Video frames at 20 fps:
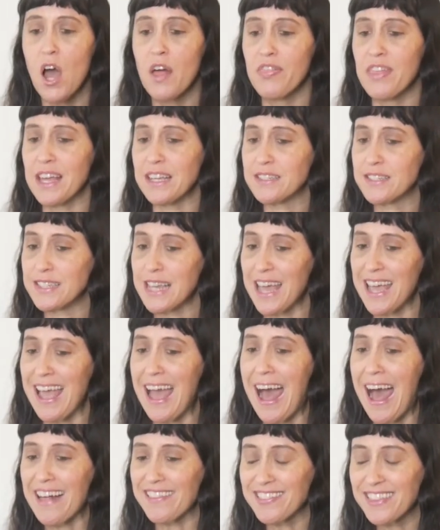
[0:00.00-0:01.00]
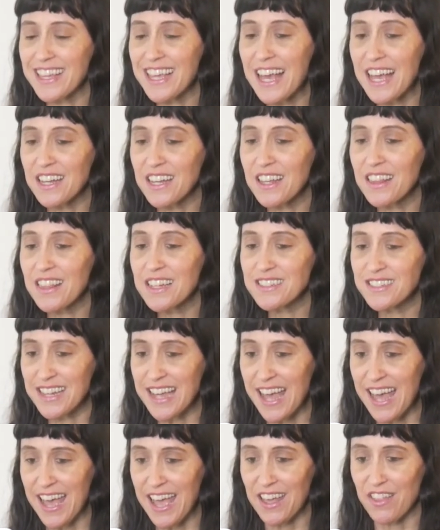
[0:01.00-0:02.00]
They say, at the end of the
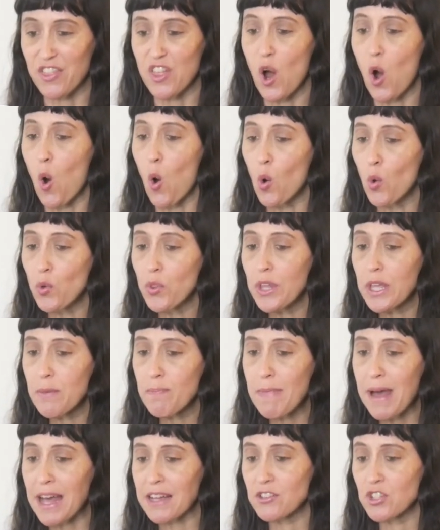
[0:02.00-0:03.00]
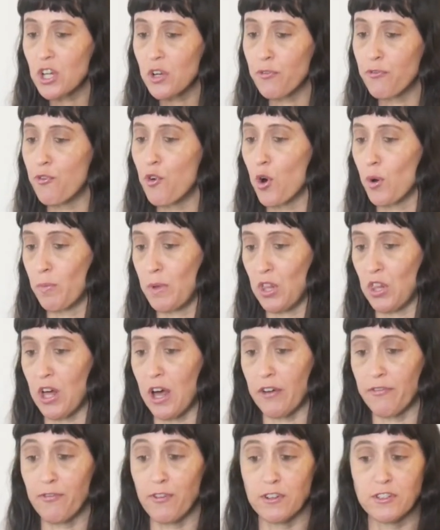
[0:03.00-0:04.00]
day, the only magic
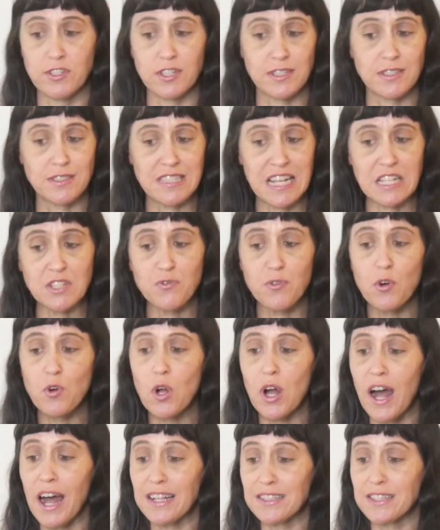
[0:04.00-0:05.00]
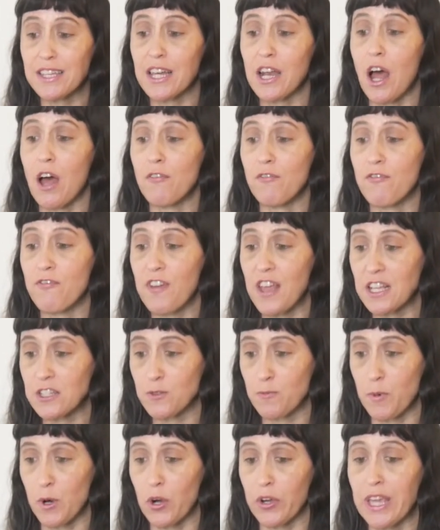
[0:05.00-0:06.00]
formula for successful content on
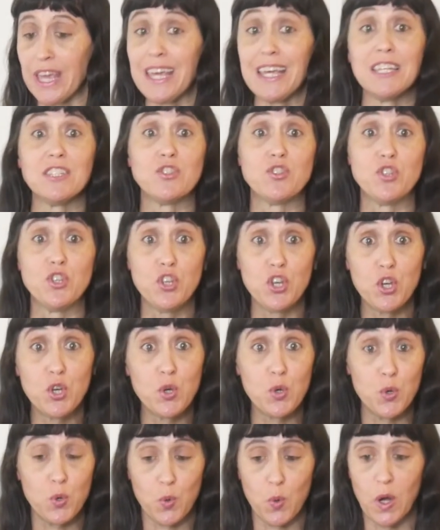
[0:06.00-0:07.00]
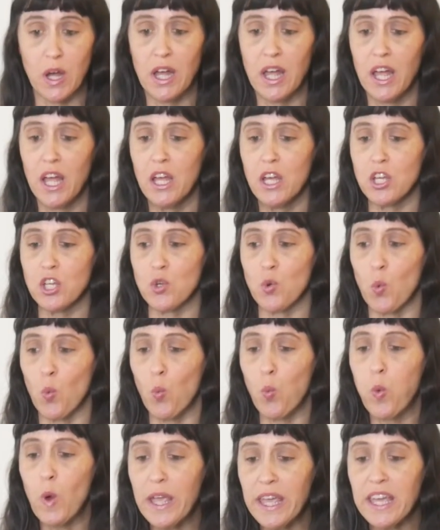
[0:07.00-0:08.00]
Facebook is you.
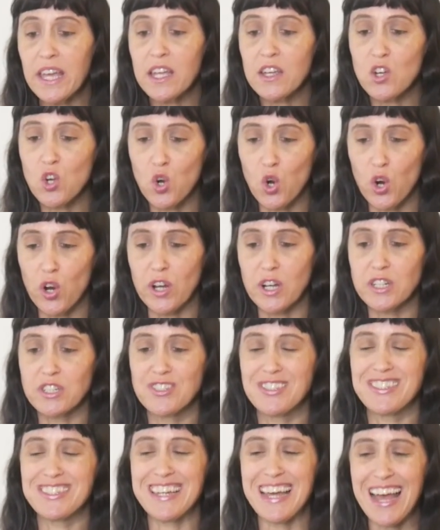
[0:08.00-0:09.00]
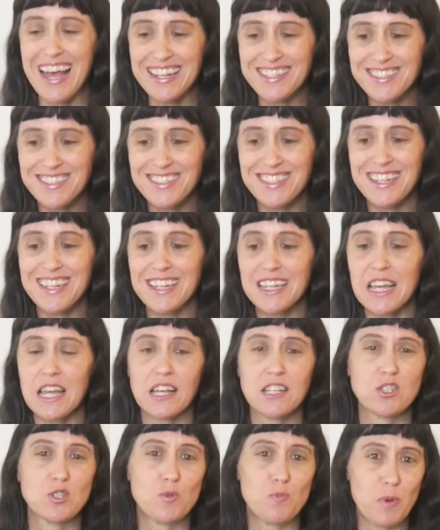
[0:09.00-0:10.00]
We encourage testing,
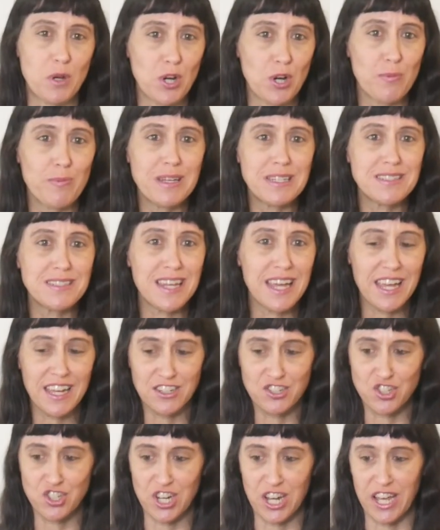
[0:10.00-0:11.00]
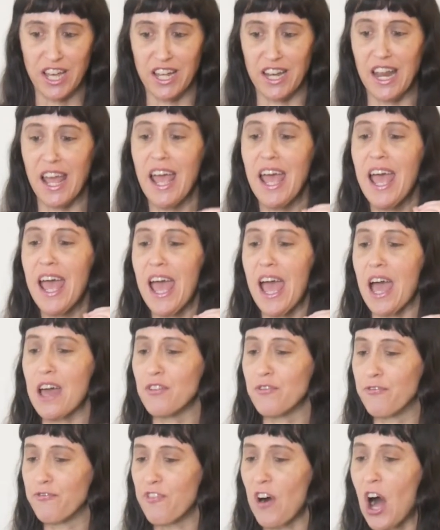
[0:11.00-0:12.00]
experimentation,
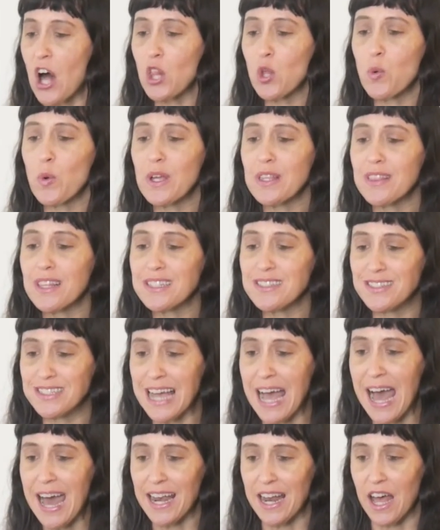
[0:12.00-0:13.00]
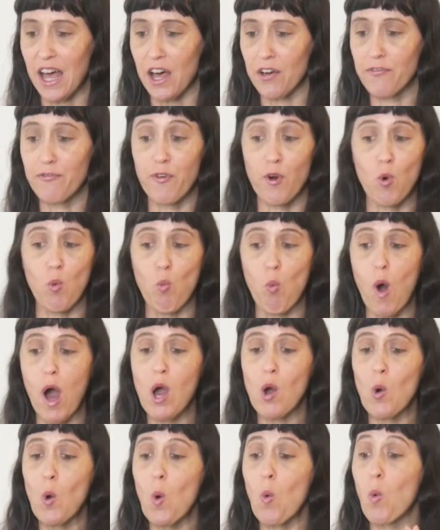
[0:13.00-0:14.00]
and following the data for
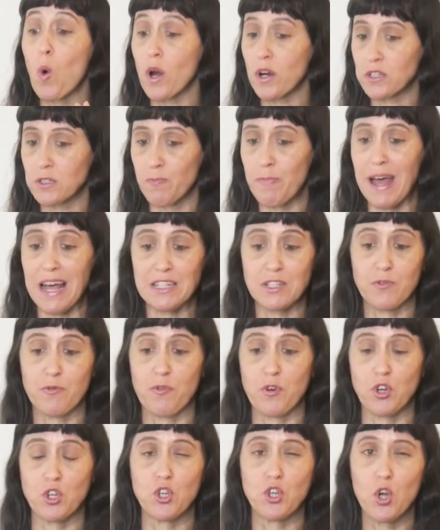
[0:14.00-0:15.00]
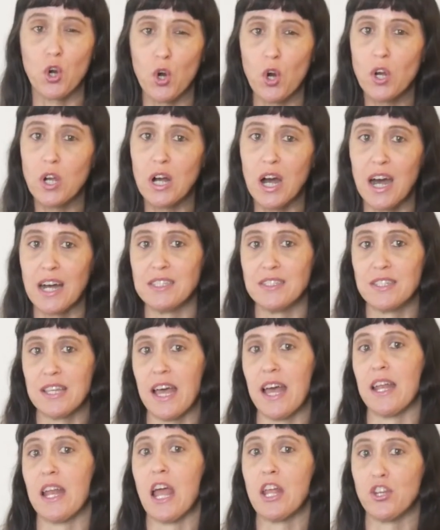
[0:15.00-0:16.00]
what works best for your
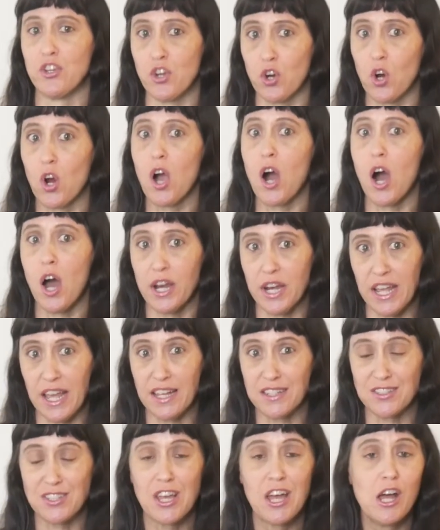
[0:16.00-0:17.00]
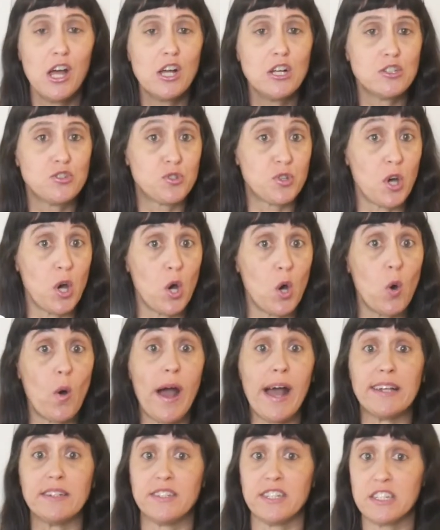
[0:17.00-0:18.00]
content and your audience. So
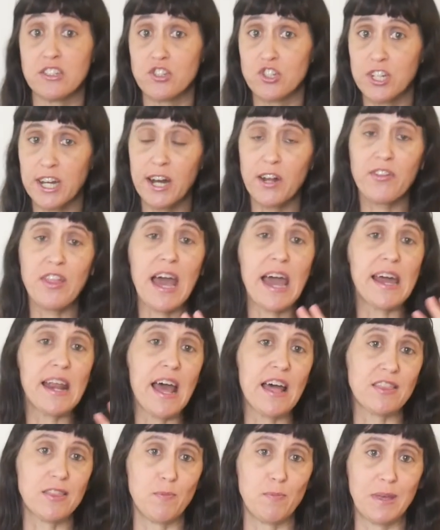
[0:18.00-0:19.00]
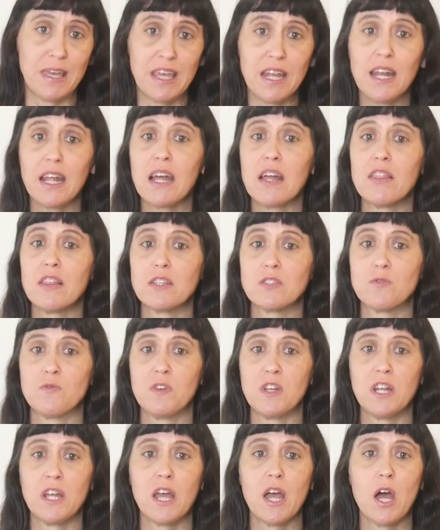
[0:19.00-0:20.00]
I did share that at the beginning of this
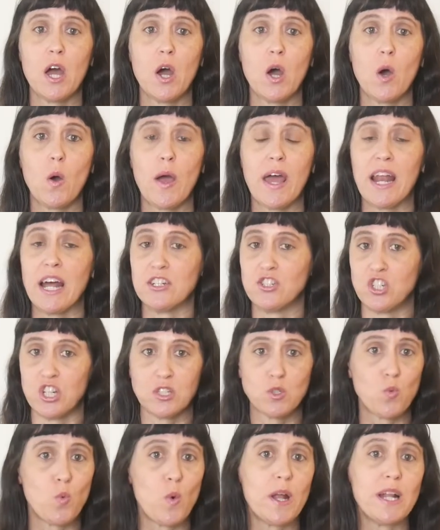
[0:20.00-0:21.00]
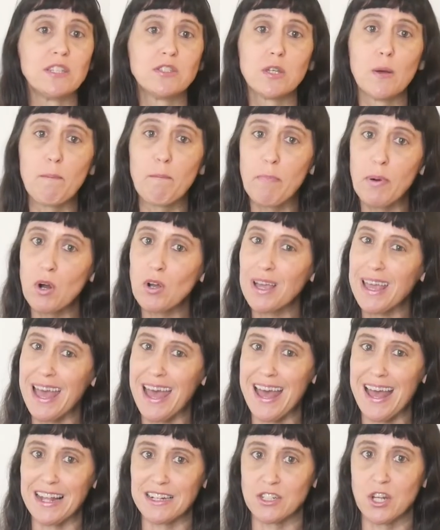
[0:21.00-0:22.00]
video, and I just wanted to
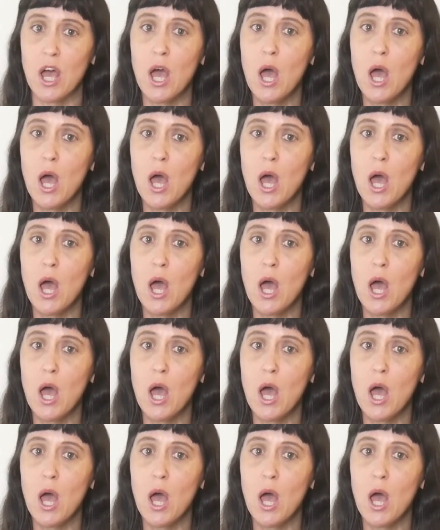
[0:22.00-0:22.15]
bookend